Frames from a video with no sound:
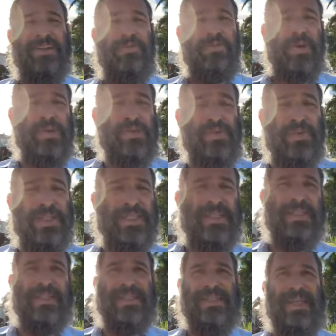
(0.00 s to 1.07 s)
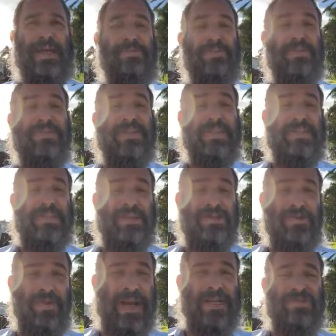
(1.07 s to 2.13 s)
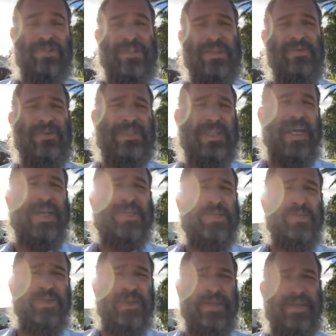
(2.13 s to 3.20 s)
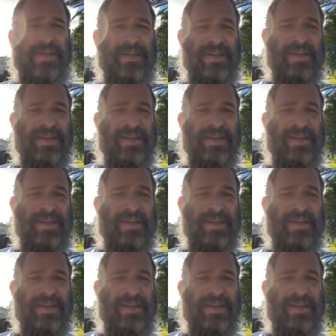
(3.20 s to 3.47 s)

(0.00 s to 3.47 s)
And a most recent example of this, tragically, was last week.